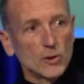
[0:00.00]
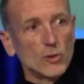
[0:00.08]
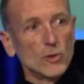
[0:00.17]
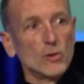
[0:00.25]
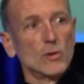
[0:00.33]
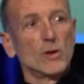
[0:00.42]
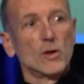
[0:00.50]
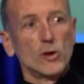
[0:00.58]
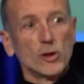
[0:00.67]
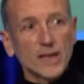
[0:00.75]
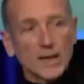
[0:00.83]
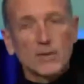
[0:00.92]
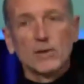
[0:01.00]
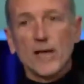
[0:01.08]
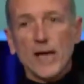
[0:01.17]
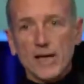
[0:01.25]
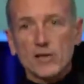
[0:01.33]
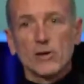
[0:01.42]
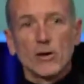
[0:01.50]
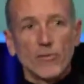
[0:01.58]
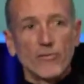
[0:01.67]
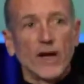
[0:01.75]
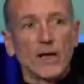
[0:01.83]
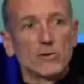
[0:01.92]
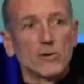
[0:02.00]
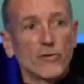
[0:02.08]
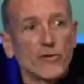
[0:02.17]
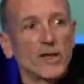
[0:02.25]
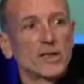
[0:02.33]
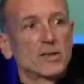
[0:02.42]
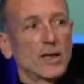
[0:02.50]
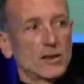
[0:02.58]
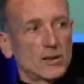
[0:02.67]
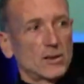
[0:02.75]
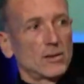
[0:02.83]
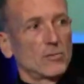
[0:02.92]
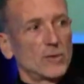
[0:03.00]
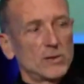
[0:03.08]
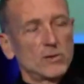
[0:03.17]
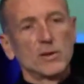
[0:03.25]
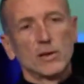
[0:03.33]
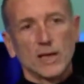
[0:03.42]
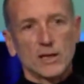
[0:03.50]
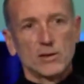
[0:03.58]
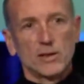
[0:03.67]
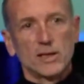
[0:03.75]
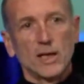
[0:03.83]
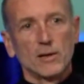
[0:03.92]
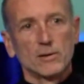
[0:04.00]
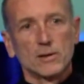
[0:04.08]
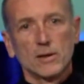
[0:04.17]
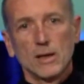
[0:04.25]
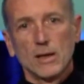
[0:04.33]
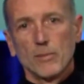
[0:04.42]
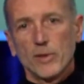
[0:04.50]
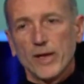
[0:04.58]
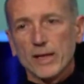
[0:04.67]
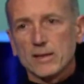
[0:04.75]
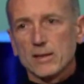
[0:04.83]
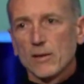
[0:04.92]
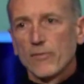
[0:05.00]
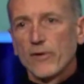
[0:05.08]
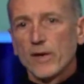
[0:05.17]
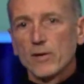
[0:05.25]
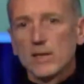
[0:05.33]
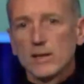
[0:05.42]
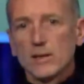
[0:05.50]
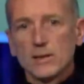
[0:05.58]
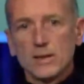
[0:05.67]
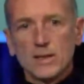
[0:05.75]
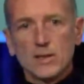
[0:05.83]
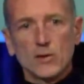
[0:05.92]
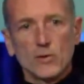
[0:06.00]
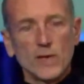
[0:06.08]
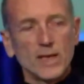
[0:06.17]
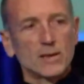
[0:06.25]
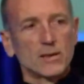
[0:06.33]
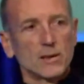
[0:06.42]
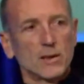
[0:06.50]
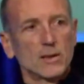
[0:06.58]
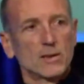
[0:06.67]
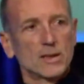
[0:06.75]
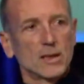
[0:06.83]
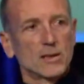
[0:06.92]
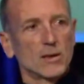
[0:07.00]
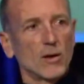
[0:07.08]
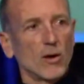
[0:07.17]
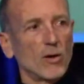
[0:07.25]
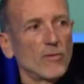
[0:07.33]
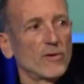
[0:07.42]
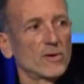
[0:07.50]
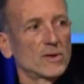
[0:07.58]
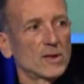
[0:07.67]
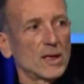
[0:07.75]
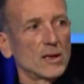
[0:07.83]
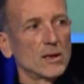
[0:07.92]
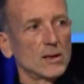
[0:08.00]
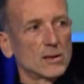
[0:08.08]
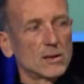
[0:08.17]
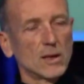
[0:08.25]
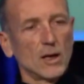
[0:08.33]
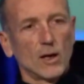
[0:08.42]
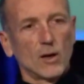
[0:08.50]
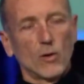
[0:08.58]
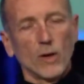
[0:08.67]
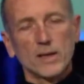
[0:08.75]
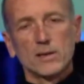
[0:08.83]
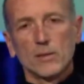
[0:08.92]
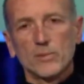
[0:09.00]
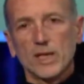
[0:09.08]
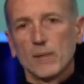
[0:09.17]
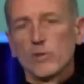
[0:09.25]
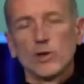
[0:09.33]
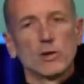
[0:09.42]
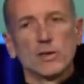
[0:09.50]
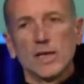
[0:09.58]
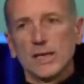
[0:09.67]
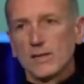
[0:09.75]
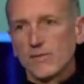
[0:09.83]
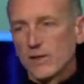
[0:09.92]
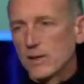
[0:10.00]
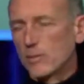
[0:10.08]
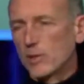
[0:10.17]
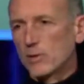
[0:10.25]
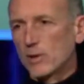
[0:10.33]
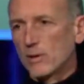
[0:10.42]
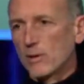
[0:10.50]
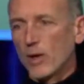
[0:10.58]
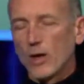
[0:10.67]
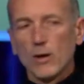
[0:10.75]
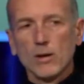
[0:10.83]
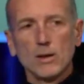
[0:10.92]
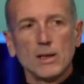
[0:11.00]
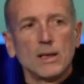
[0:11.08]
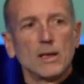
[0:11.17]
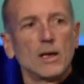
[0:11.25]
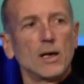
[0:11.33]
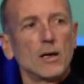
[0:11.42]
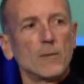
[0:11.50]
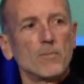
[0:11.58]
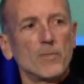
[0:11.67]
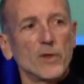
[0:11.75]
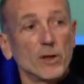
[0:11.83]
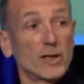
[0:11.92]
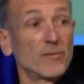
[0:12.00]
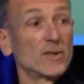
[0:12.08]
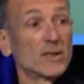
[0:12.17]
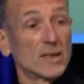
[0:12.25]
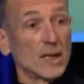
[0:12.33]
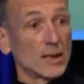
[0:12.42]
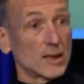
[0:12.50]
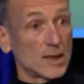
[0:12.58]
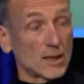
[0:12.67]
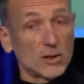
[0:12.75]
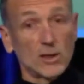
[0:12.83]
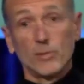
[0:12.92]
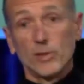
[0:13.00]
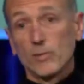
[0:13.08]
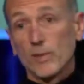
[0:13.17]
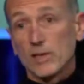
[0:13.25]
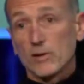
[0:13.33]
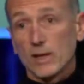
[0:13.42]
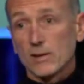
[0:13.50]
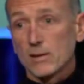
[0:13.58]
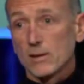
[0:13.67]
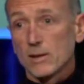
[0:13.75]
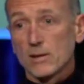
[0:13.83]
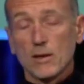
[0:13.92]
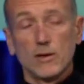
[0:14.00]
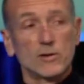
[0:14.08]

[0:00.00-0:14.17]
to look at the nature of value of things that we do not actually count. But that's a very discrete set of standards quite some time, no connectivity between them all. Not even standards actually, but metrics and